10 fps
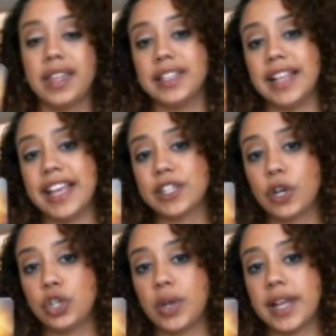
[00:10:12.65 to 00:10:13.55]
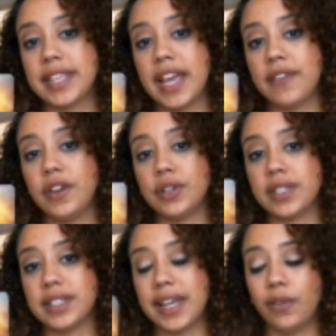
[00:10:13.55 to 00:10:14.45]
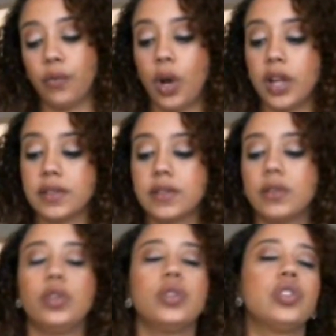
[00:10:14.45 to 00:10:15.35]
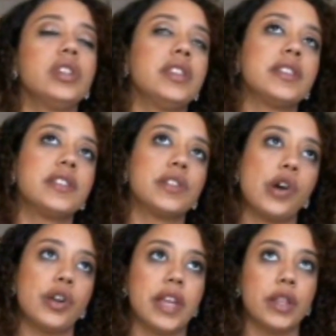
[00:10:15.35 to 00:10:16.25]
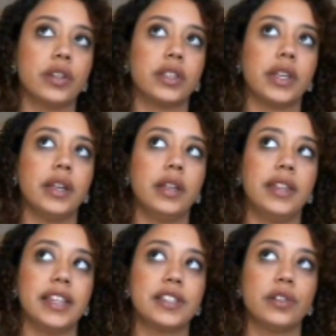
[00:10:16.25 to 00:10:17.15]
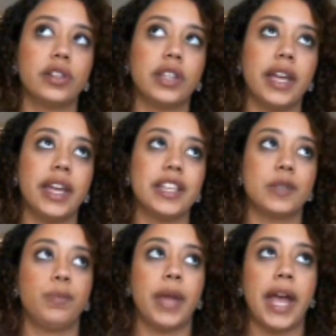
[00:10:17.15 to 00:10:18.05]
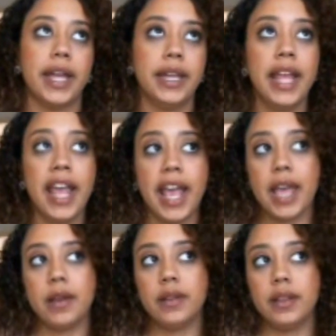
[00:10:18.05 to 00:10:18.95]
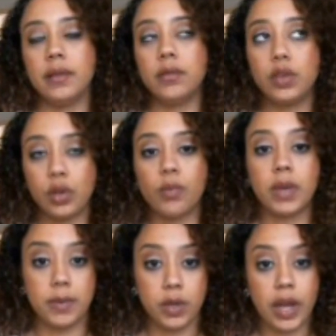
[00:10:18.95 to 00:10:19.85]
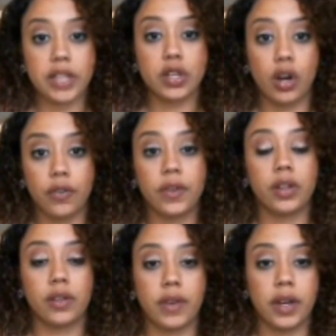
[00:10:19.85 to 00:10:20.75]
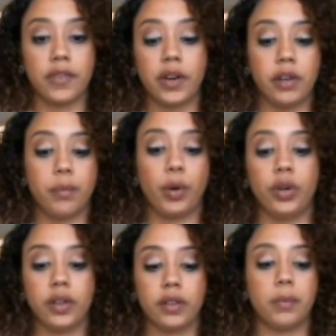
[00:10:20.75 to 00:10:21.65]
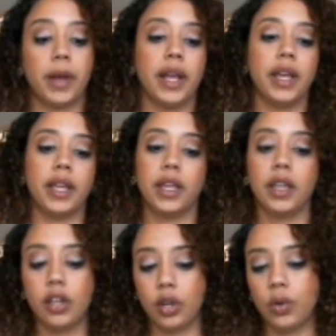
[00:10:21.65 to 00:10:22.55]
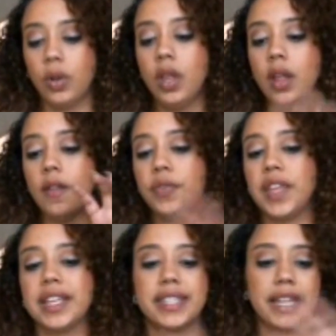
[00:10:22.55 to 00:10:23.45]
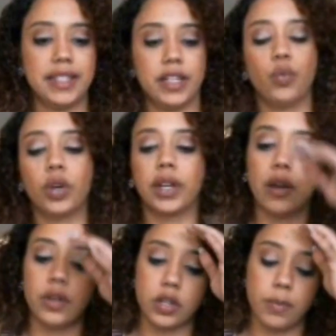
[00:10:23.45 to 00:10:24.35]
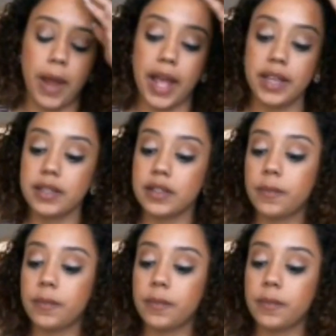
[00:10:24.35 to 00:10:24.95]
The last card you guys have here is the Ten of Wands. So usually this is the card that that's looked at as bad. And, you know, maybe you guys are feeling very, very burdened by, you know, things that didn't work out in your past.